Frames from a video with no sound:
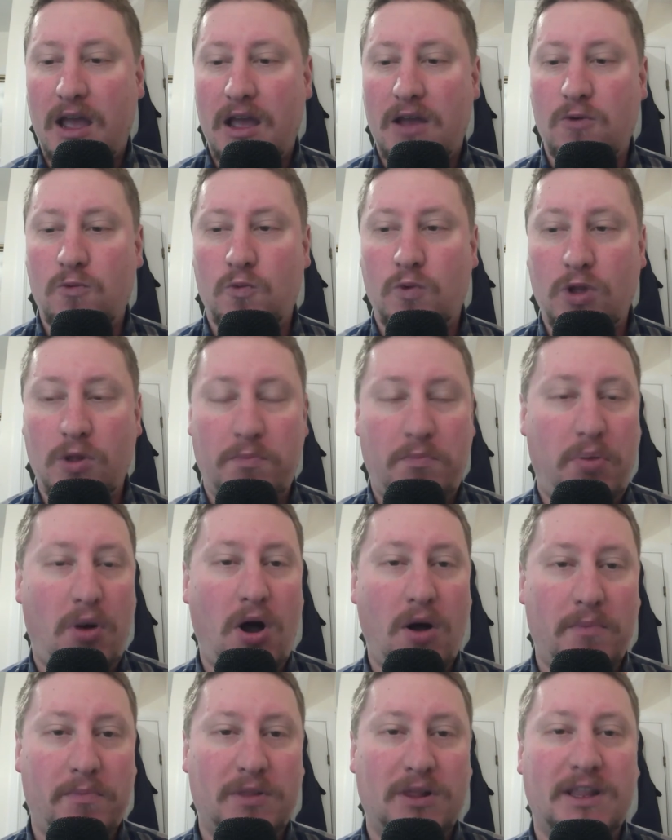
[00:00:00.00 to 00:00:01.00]
We'll
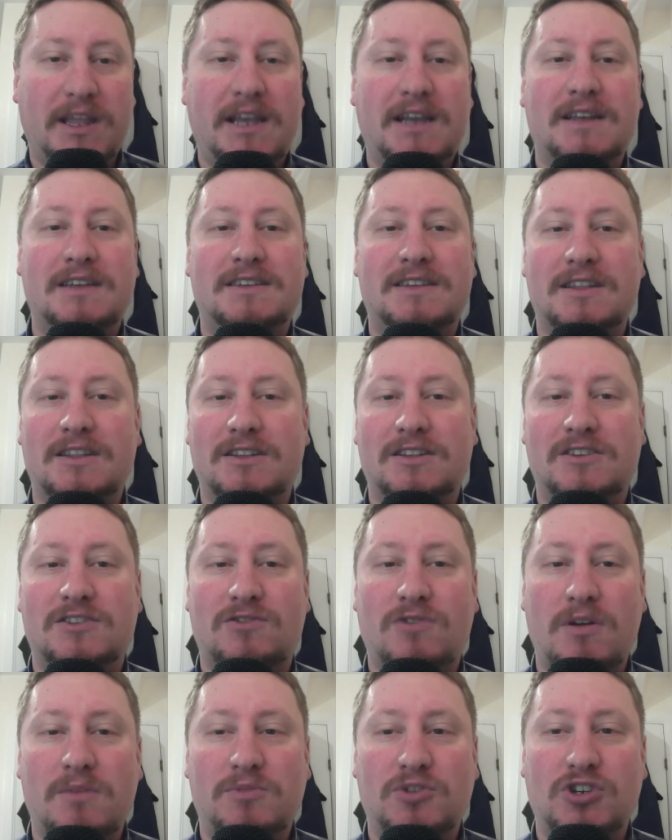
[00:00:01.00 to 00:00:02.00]
pop links in the
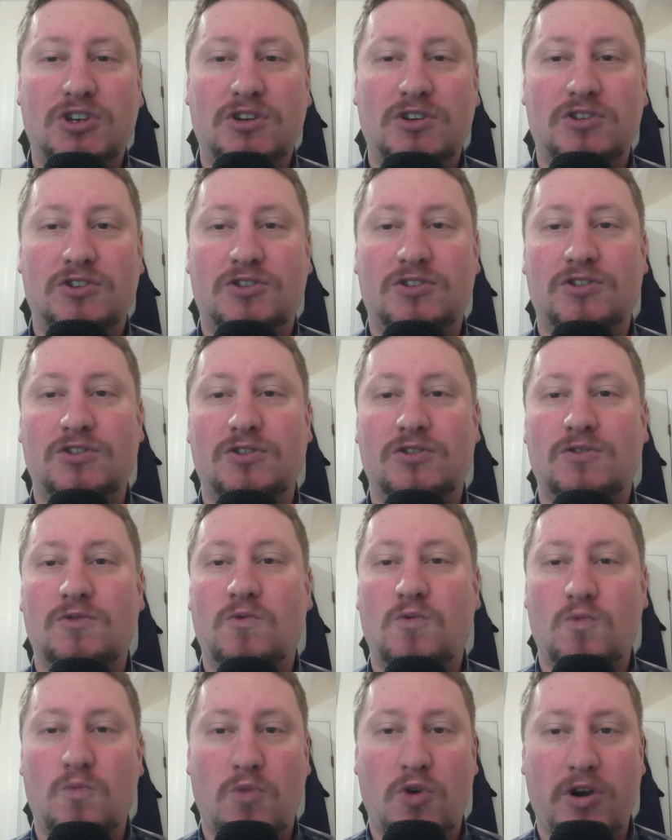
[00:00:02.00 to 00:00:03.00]
description to
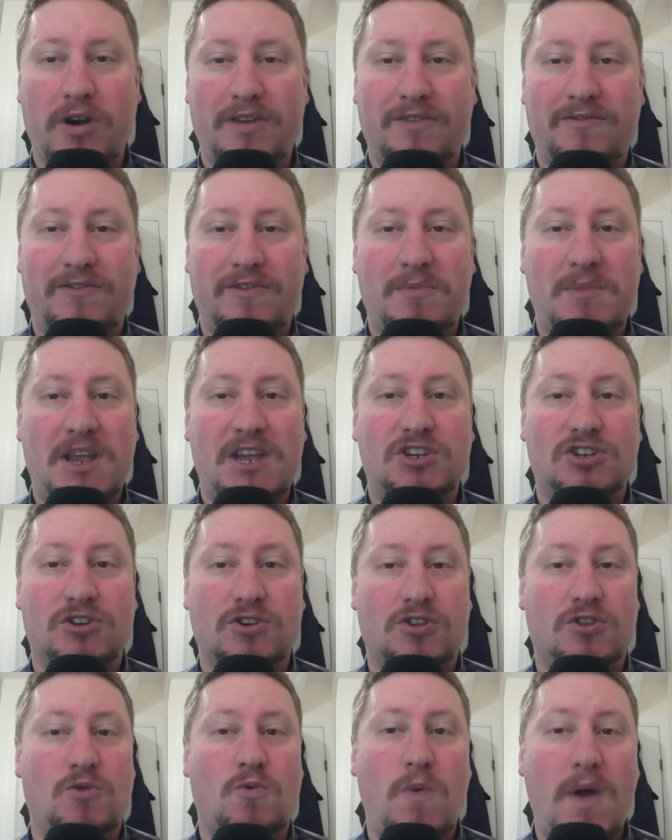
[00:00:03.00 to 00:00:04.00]
more information
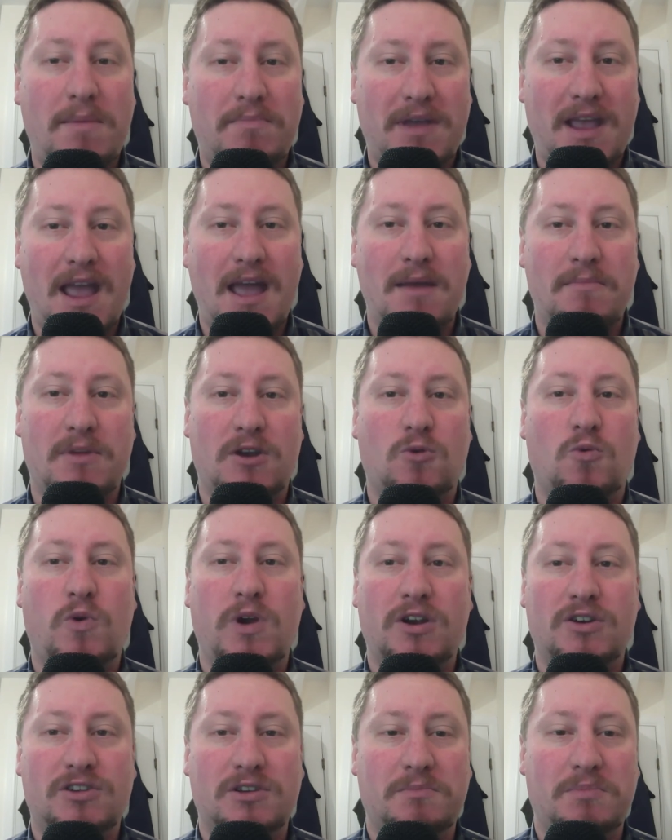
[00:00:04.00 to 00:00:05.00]
on the webcam and
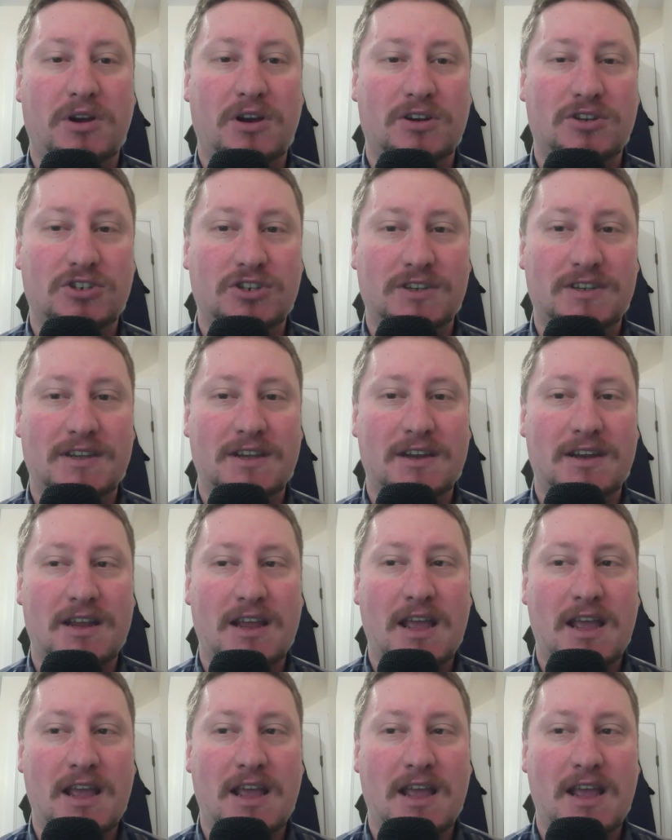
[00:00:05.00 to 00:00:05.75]
where to purchase it.